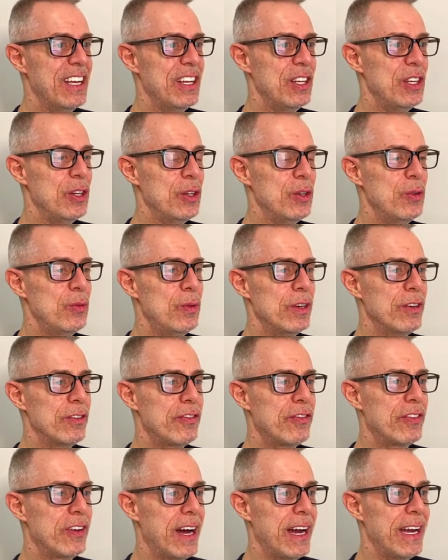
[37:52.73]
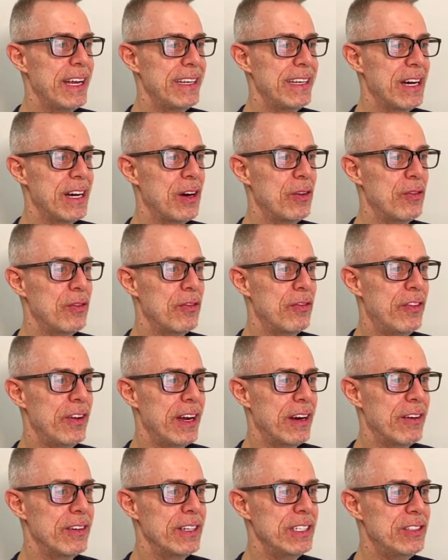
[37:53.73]
You will find out
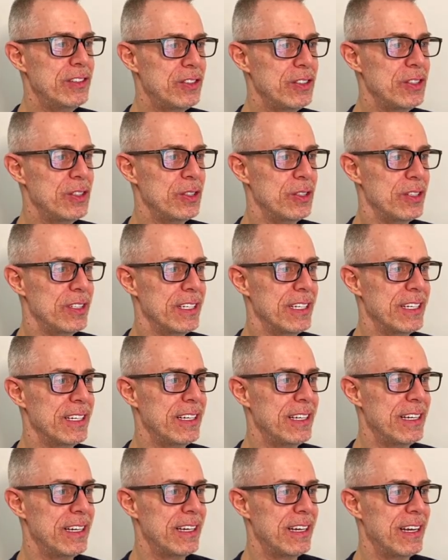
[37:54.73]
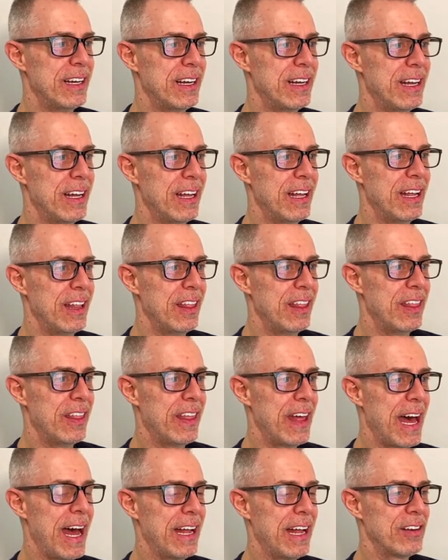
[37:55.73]
very soon
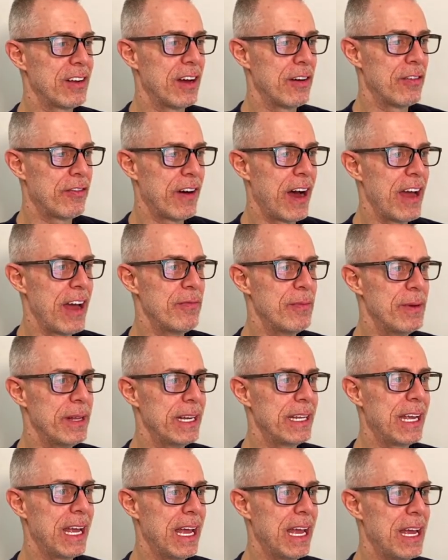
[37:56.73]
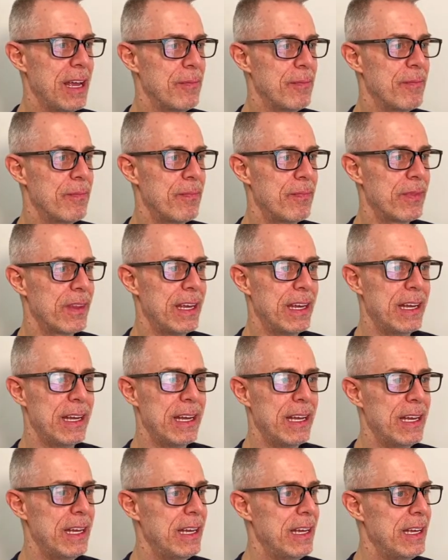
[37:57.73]
that a 5 minute game
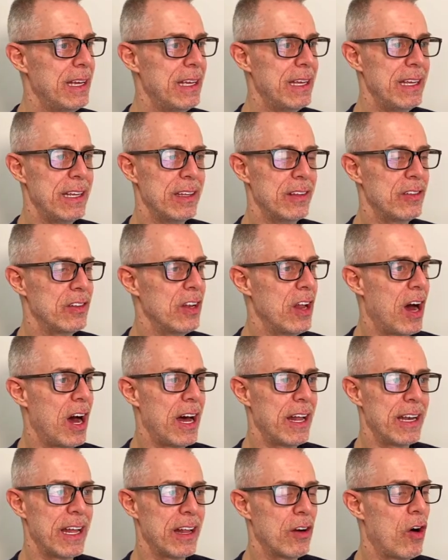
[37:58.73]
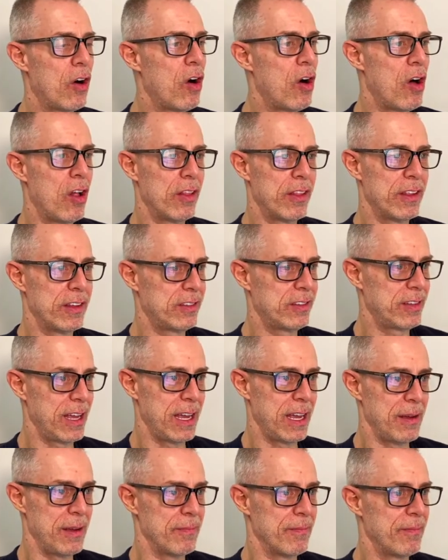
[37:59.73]
is not at all the
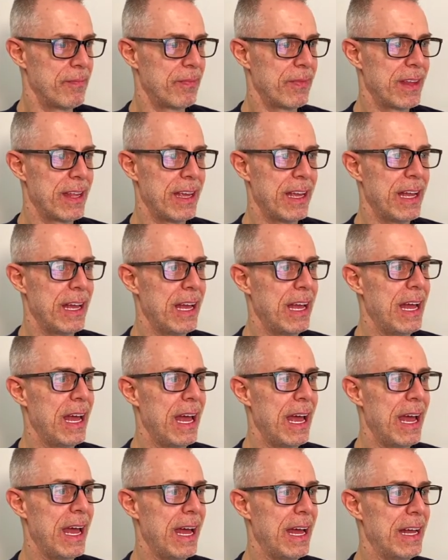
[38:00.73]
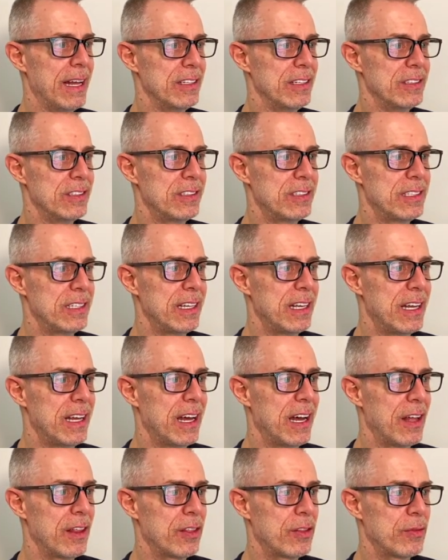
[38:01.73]
same as
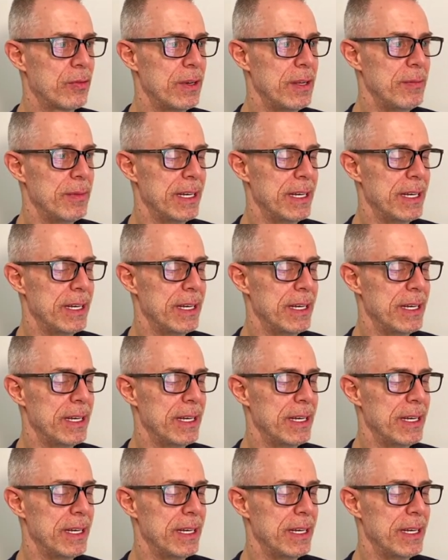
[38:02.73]
a 3